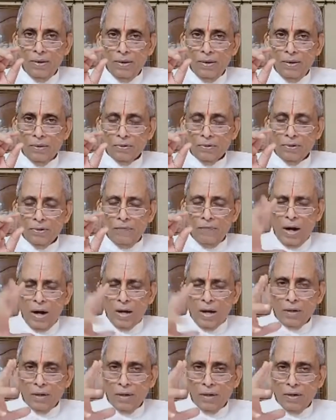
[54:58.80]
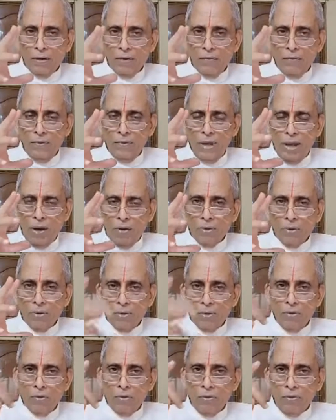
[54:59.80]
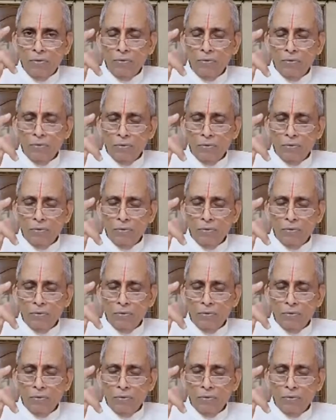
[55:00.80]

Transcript: So what we have to do